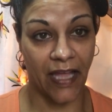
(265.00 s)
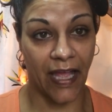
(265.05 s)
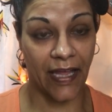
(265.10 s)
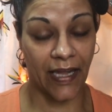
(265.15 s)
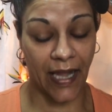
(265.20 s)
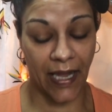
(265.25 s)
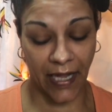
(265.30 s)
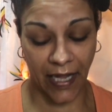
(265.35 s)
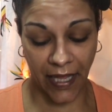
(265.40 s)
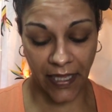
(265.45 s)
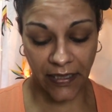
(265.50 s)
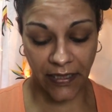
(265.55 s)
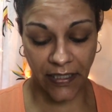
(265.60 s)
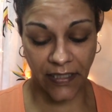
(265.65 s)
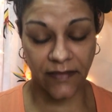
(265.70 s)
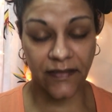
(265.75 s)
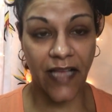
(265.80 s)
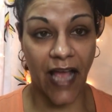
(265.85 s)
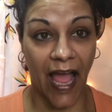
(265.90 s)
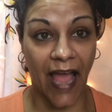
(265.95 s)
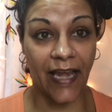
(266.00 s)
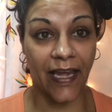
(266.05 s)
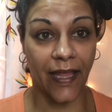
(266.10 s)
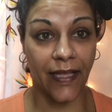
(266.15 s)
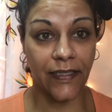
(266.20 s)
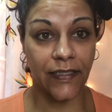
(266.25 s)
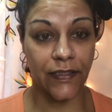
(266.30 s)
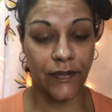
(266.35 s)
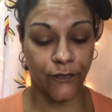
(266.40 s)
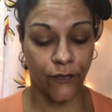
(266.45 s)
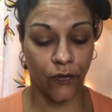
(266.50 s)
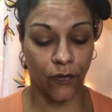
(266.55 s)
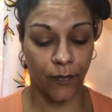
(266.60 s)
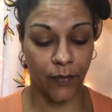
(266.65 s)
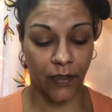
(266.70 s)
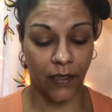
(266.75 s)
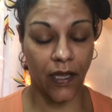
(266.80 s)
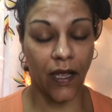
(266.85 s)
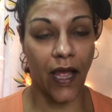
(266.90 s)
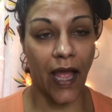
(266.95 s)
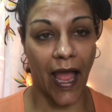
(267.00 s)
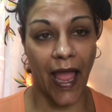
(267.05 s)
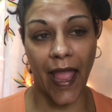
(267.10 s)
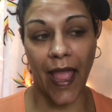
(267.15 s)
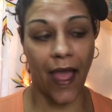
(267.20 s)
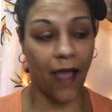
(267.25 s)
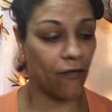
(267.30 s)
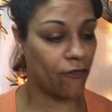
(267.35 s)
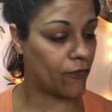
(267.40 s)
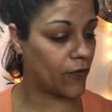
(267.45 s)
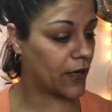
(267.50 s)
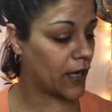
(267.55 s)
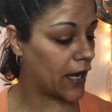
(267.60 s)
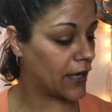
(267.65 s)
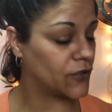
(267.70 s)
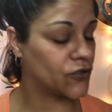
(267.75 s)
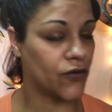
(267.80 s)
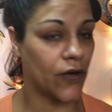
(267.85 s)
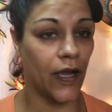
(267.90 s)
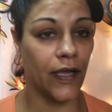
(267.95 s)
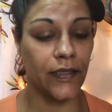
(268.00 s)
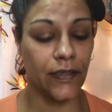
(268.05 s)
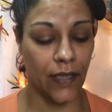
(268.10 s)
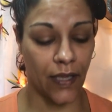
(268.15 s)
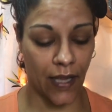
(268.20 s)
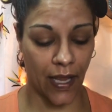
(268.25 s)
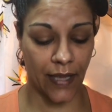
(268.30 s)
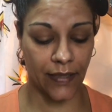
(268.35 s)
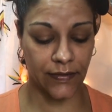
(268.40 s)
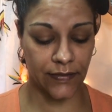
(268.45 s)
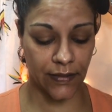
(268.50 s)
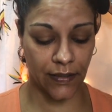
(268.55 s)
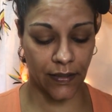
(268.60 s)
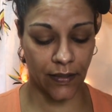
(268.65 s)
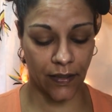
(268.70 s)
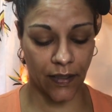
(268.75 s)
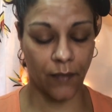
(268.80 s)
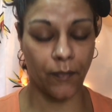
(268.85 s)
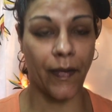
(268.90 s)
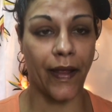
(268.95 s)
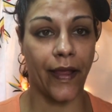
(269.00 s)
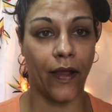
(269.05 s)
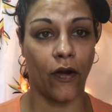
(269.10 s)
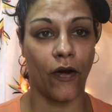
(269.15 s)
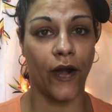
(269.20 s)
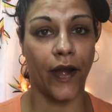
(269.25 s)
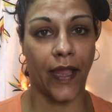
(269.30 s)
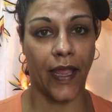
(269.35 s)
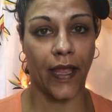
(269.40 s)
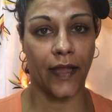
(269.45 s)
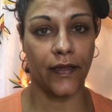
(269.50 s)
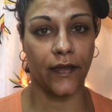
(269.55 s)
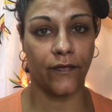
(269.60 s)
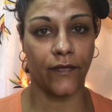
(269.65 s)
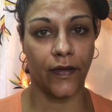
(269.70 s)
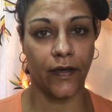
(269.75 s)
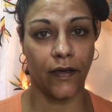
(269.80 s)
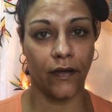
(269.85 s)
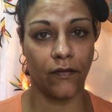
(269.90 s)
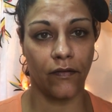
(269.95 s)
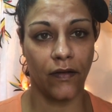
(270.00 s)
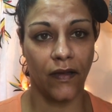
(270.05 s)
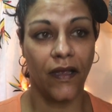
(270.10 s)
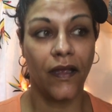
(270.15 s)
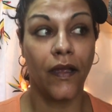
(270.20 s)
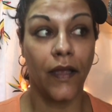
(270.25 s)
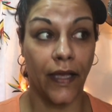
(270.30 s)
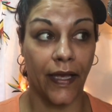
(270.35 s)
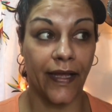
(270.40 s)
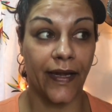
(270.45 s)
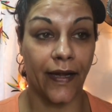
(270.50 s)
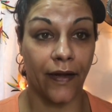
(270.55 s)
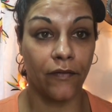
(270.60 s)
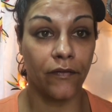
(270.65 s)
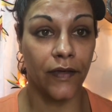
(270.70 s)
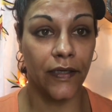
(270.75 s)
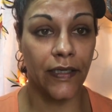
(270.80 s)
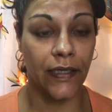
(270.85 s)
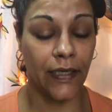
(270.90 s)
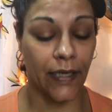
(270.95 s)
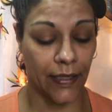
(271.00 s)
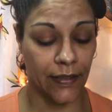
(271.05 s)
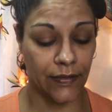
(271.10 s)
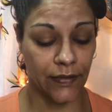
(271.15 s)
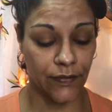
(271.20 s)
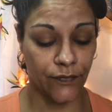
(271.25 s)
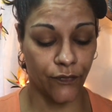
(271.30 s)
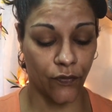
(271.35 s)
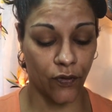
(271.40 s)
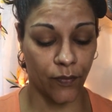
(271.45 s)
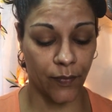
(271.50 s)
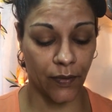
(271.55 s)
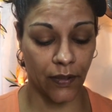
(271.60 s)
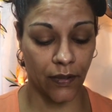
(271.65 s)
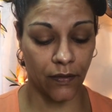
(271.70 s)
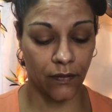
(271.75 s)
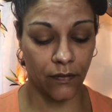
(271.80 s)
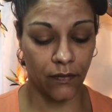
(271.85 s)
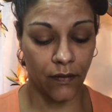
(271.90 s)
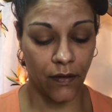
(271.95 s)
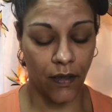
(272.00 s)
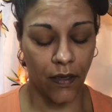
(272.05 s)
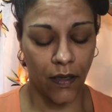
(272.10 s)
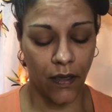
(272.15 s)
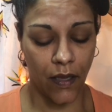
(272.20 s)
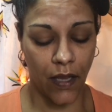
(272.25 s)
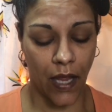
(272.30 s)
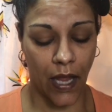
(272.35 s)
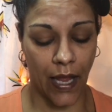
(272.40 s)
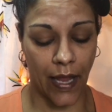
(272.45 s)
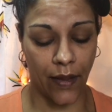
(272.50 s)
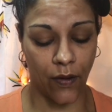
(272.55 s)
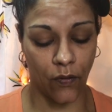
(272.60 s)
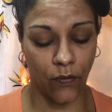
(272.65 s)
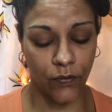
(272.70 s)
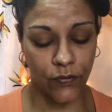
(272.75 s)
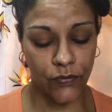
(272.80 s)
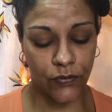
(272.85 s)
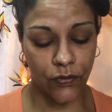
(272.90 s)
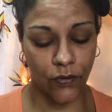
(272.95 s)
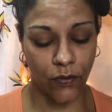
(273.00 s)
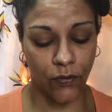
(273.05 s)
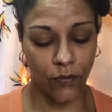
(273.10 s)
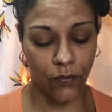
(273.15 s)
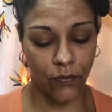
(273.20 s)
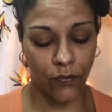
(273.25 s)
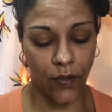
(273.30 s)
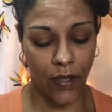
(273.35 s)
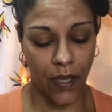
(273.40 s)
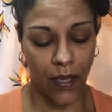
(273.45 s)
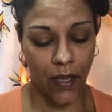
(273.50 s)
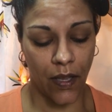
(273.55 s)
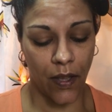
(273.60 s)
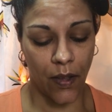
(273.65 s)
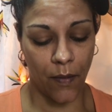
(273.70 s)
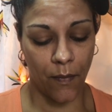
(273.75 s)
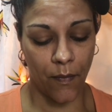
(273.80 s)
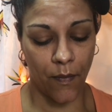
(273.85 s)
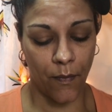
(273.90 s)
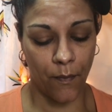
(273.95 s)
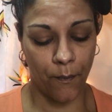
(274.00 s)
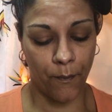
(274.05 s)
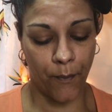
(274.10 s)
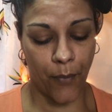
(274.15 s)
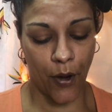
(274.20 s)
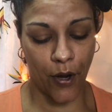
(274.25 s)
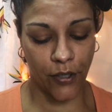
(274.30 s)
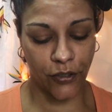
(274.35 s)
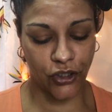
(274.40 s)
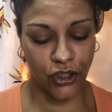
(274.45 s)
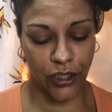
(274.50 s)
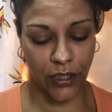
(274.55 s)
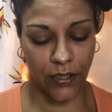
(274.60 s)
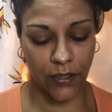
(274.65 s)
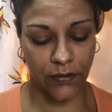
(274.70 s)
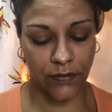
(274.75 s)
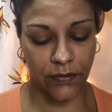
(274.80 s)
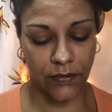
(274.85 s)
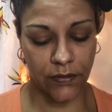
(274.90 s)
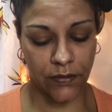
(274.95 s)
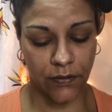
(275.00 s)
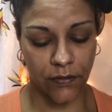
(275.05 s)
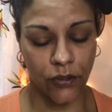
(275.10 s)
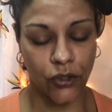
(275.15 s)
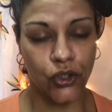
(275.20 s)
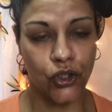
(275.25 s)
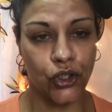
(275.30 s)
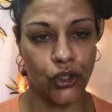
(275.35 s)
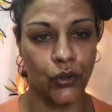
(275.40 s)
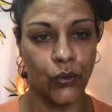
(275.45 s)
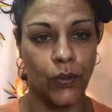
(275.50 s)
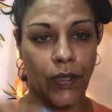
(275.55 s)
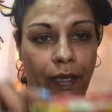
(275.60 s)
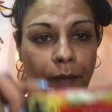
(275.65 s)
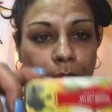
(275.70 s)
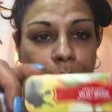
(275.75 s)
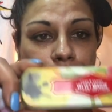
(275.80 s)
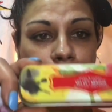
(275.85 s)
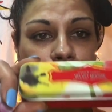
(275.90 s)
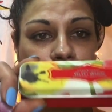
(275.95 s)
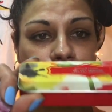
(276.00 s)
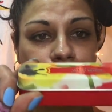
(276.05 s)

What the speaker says: and I like these. I like this formula. I have one. I did it in my Hard Candy video, and I really like this formula. I also purchased Tulip.